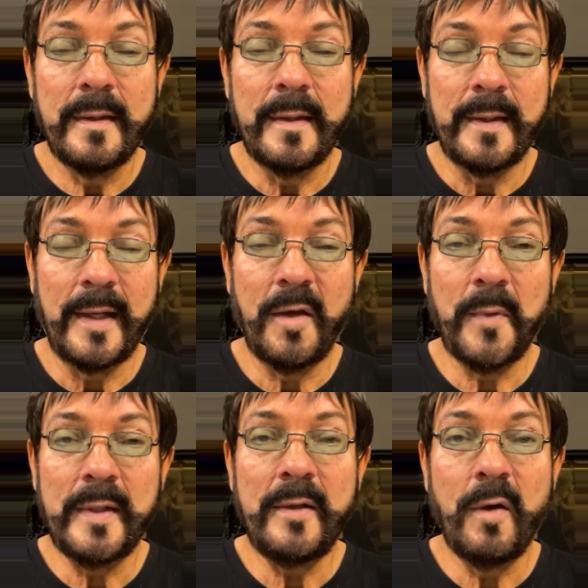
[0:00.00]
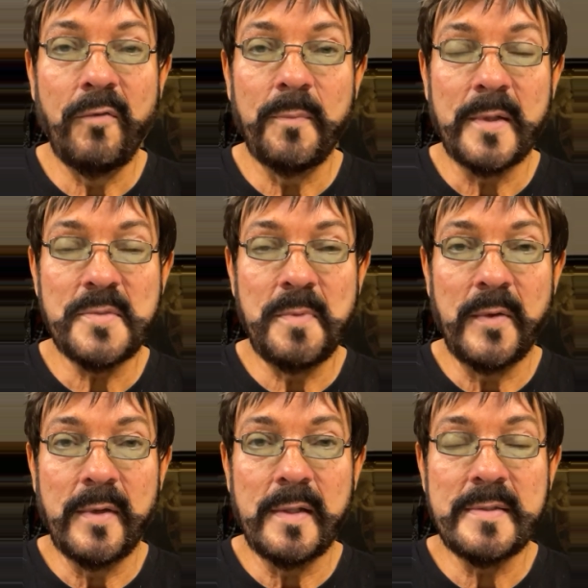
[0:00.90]
And I already know from
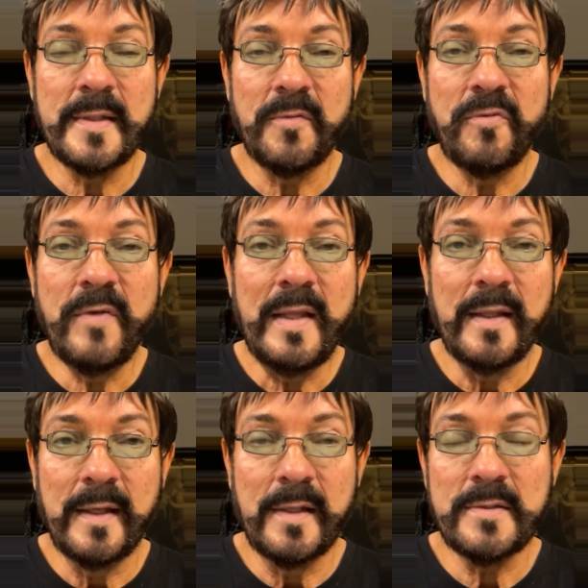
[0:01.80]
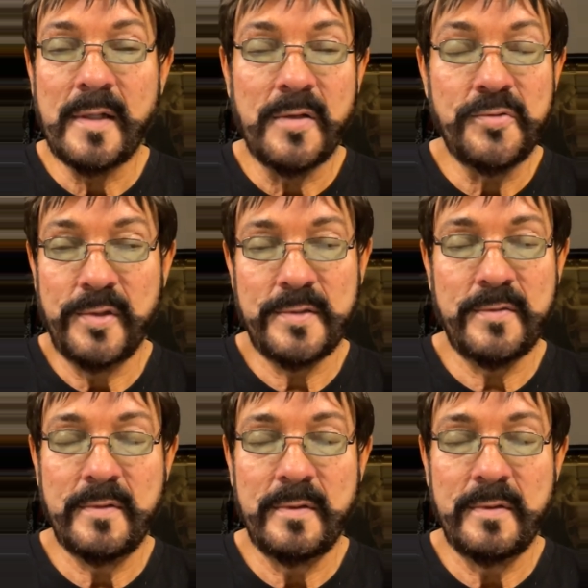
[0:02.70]
experience that feelings are just